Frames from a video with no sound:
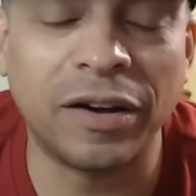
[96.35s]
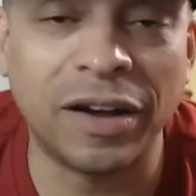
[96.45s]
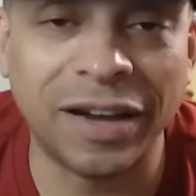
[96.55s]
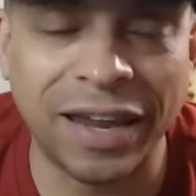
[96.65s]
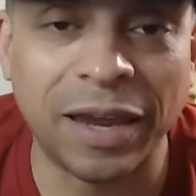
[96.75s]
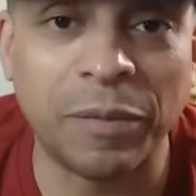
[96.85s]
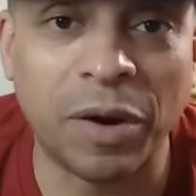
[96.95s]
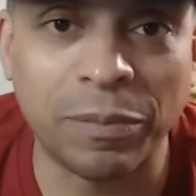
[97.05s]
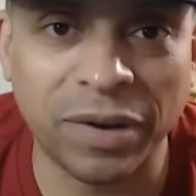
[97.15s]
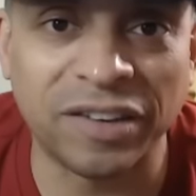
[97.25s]
a game
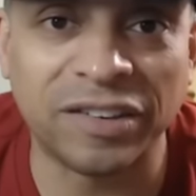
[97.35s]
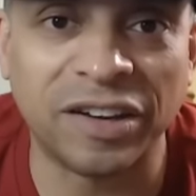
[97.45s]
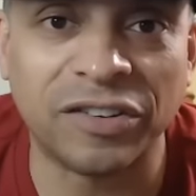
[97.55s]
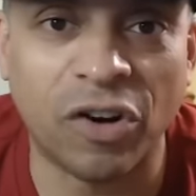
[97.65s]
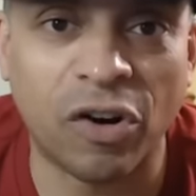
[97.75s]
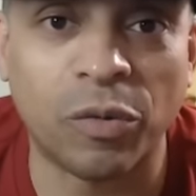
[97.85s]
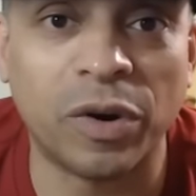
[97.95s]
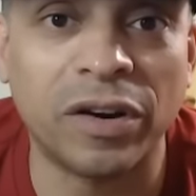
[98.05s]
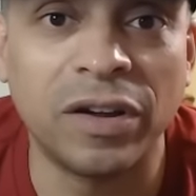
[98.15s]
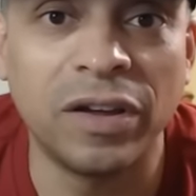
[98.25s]
on PlayStation
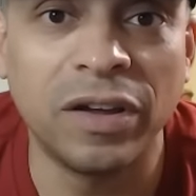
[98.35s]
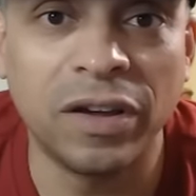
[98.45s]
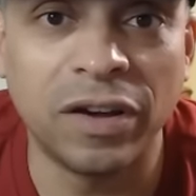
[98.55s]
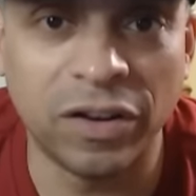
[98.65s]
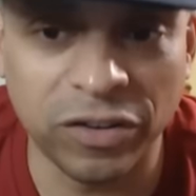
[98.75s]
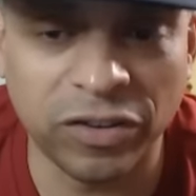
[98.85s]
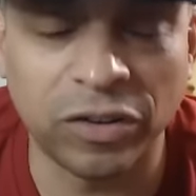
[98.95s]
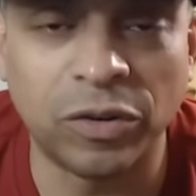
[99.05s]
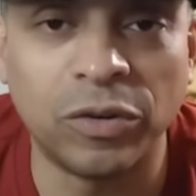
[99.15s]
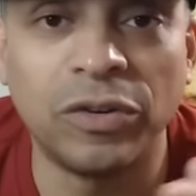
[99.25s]
hardware
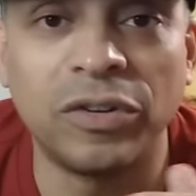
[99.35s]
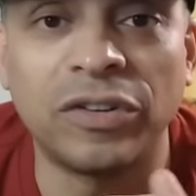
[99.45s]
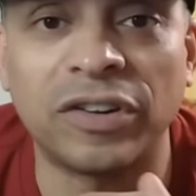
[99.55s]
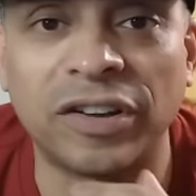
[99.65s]
until Sea